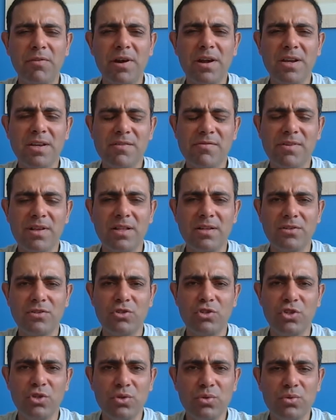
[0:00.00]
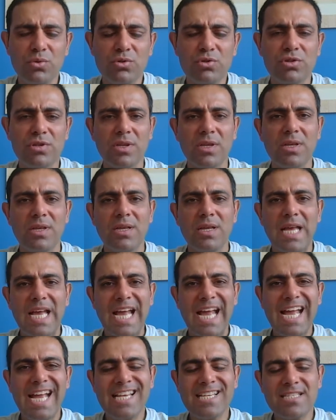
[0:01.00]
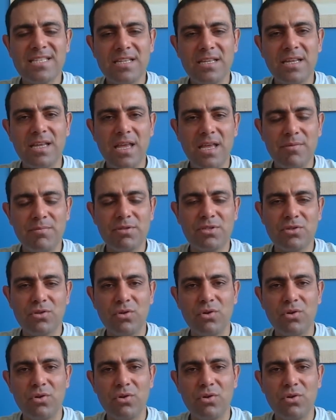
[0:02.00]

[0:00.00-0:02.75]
they're very difficult to use as the game is